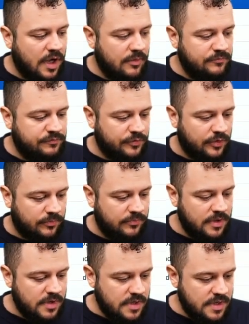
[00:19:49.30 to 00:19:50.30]
from
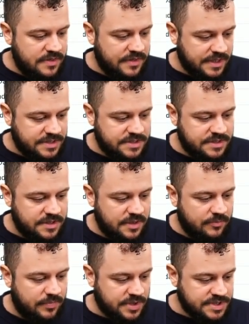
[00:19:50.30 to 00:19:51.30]
this
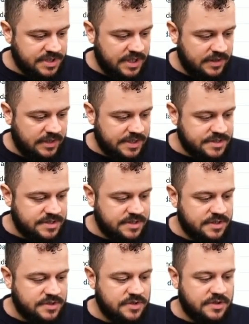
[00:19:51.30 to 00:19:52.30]
personnel list, so this